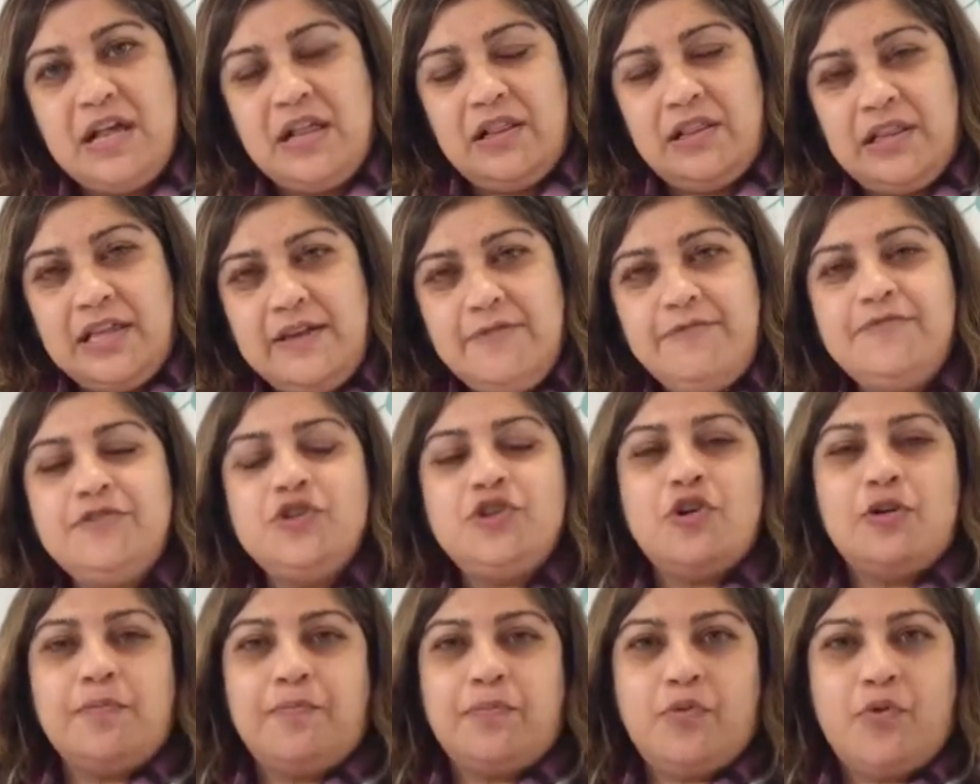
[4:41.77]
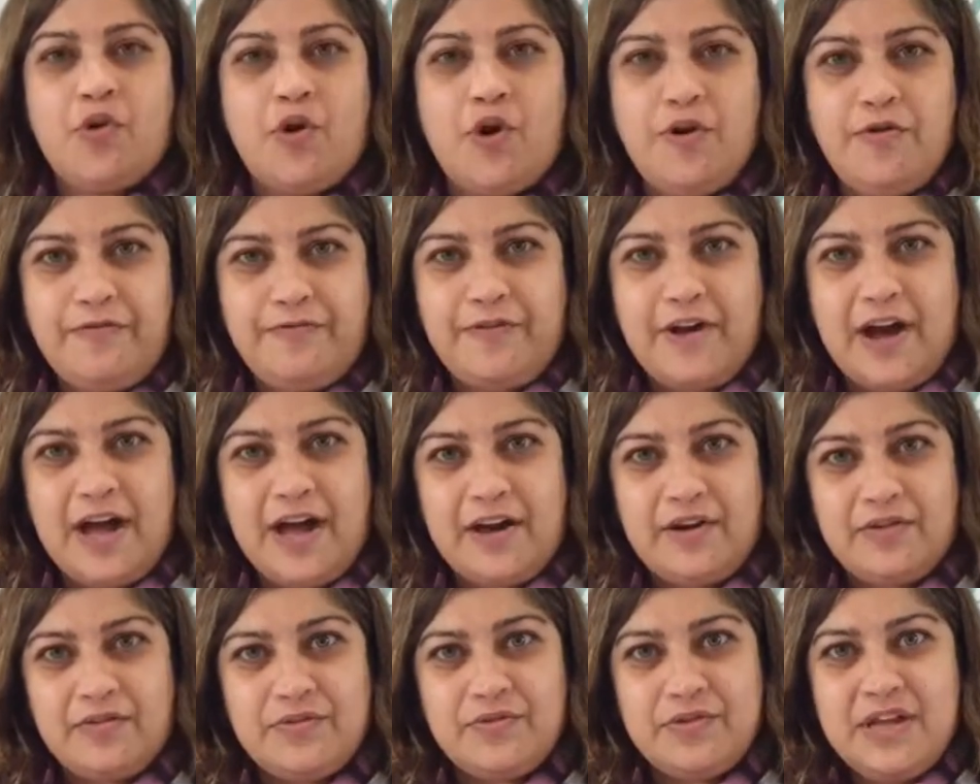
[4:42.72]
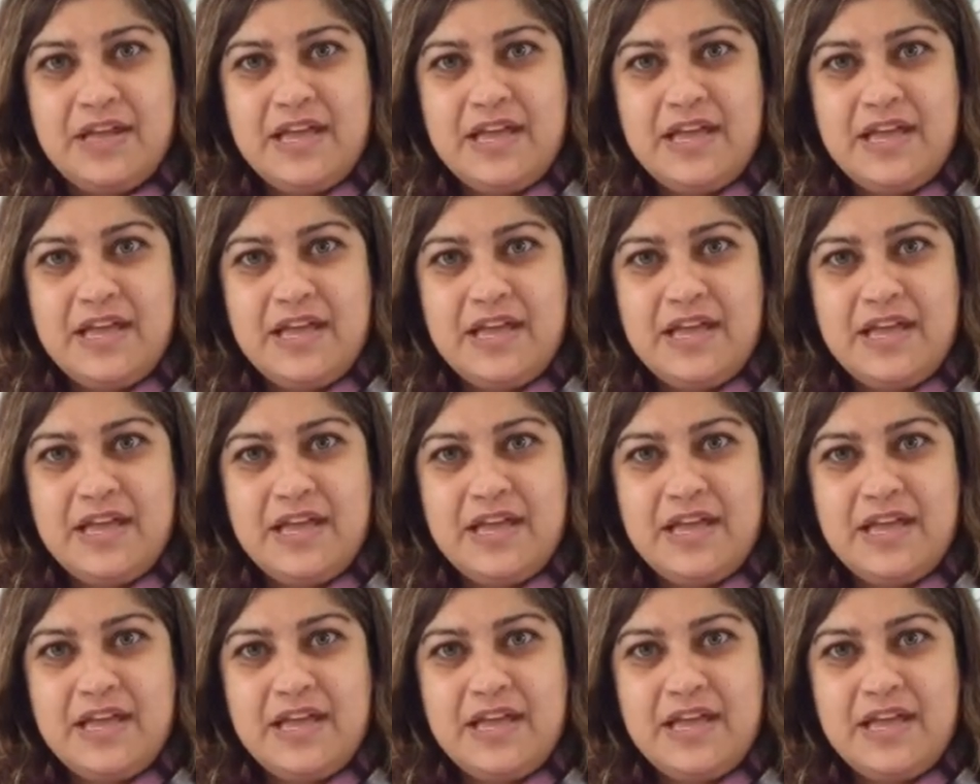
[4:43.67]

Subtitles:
lift your profile